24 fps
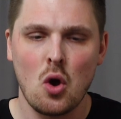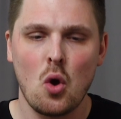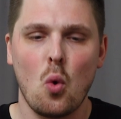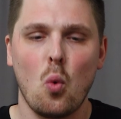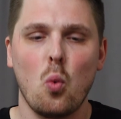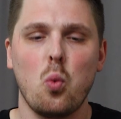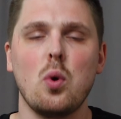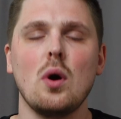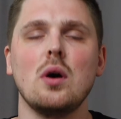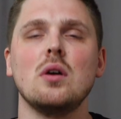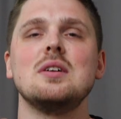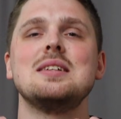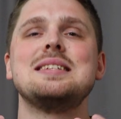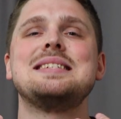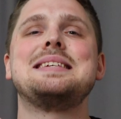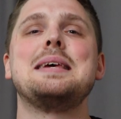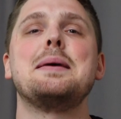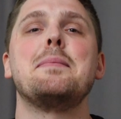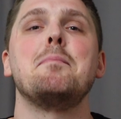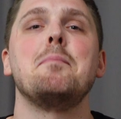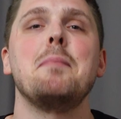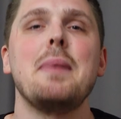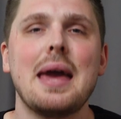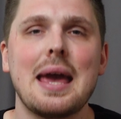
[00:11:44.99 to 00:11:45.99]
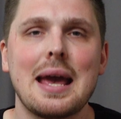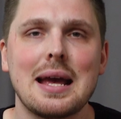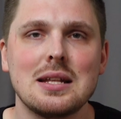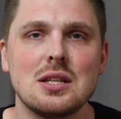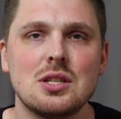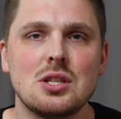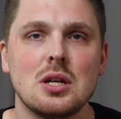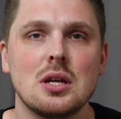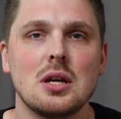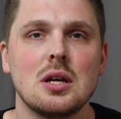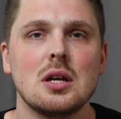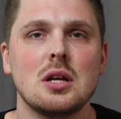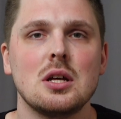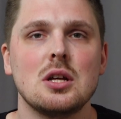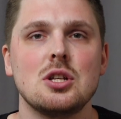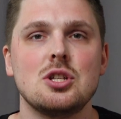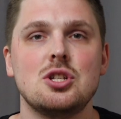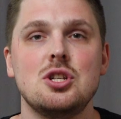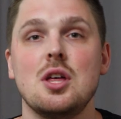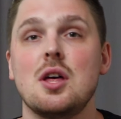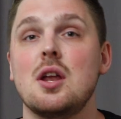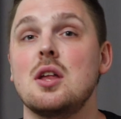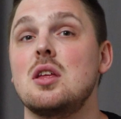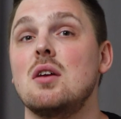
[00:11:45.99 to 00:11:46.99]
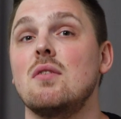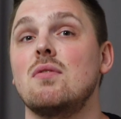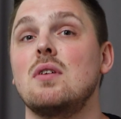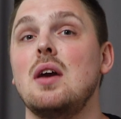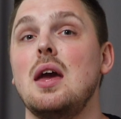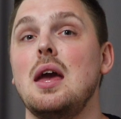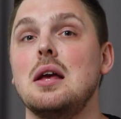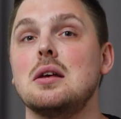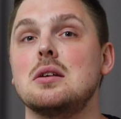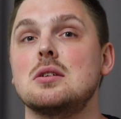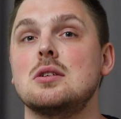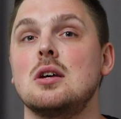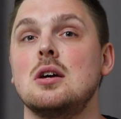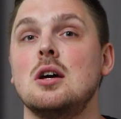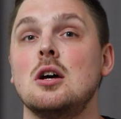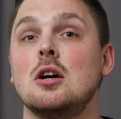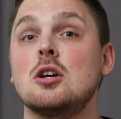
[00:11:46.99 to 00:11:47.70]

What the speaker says: will demand genitive case.